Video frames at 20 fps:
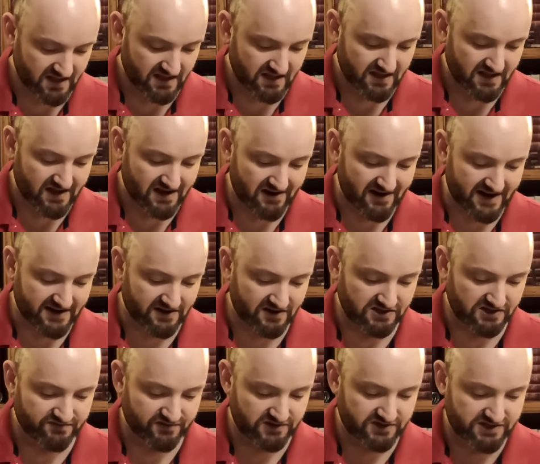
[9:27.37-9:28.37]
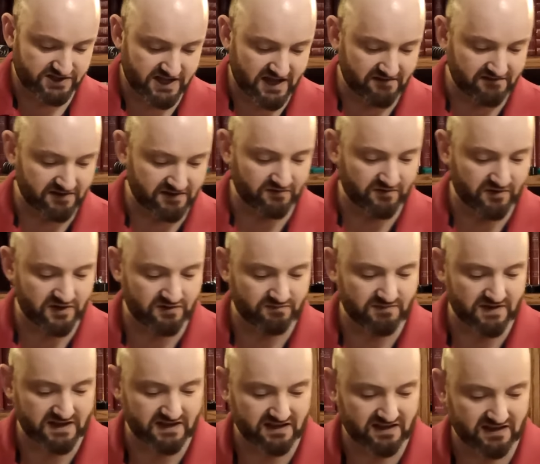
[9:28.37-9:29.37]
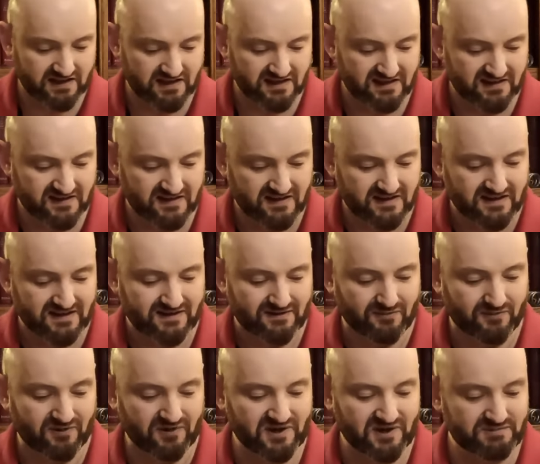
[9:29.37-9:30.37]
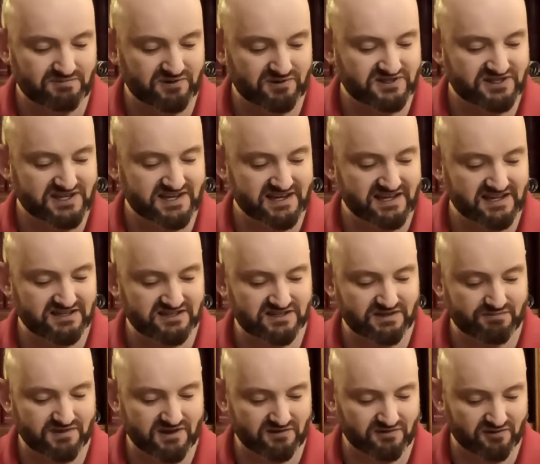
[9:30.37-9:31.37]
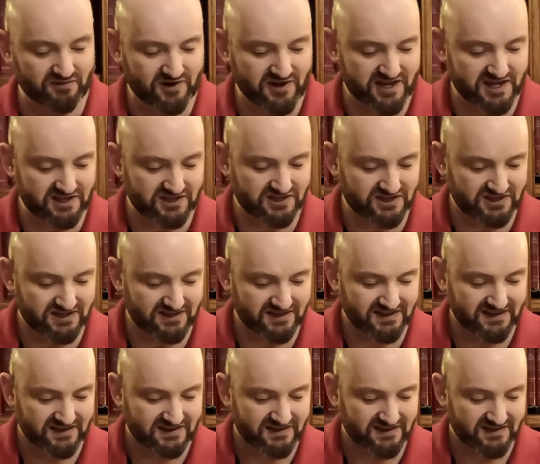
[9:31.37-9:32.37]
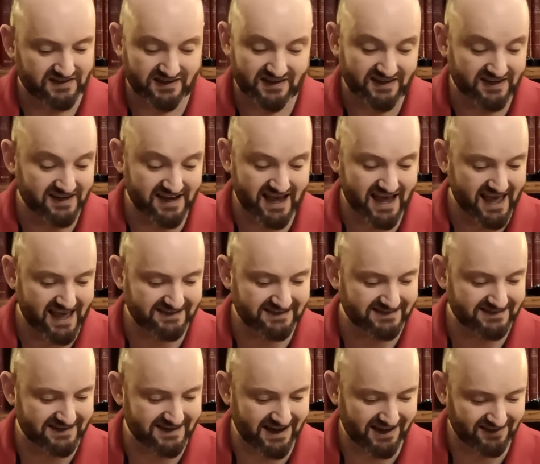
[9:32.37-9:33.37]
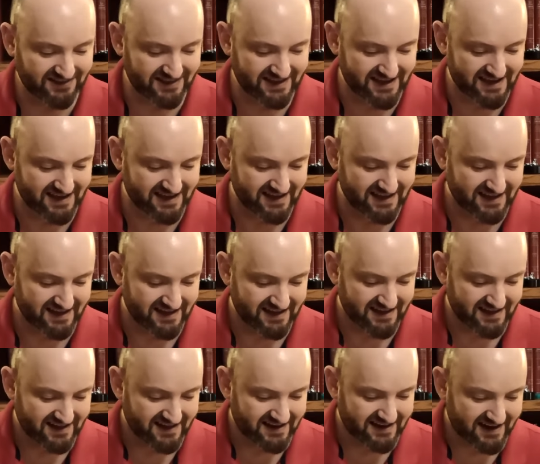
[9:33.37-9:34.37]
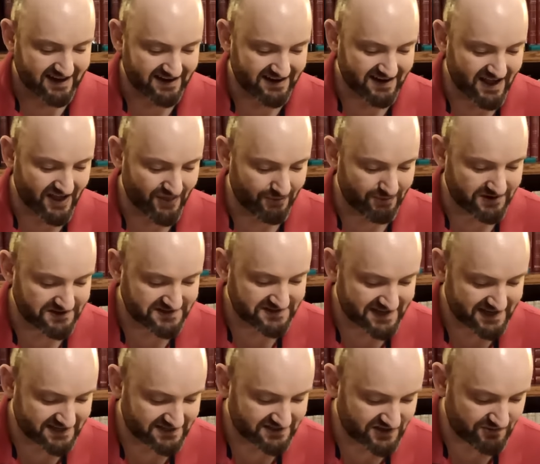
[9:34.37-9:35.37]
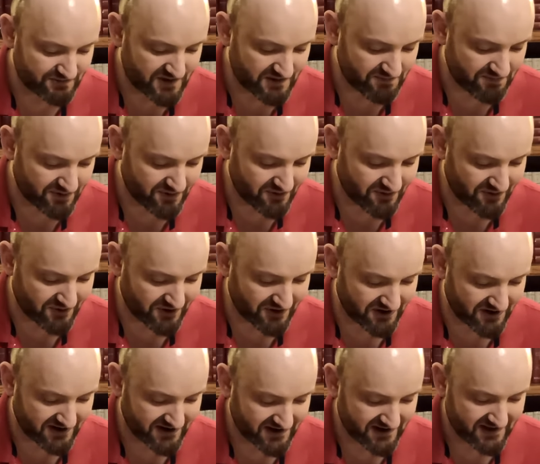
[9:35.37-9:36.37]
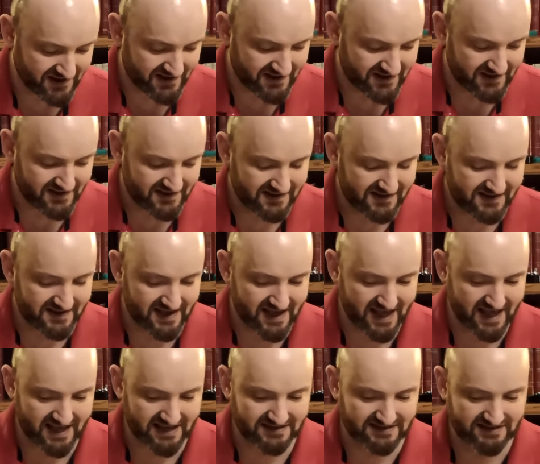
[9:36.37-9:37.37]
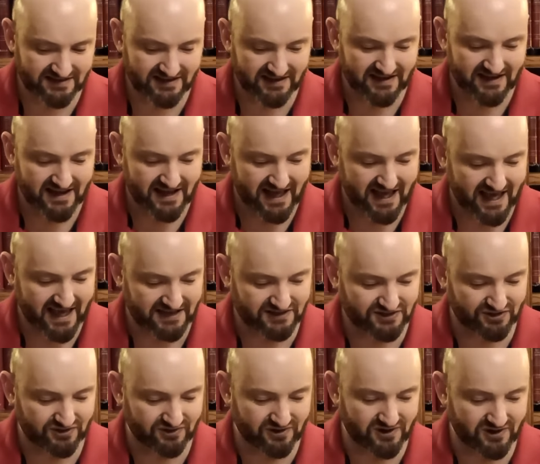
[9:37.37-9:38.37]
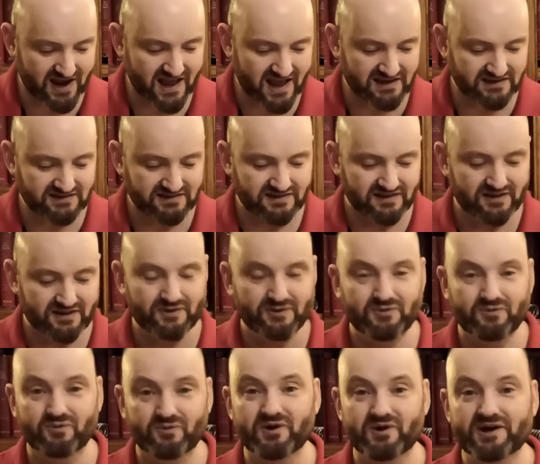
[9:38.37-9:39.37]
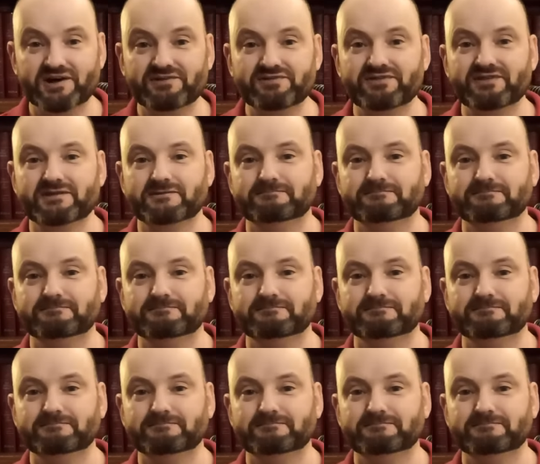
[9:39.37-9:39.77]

All right, notice verse 7 with me. One pretends to be rich, yet has nothing. Another pretends to be poor, yet has great wealth.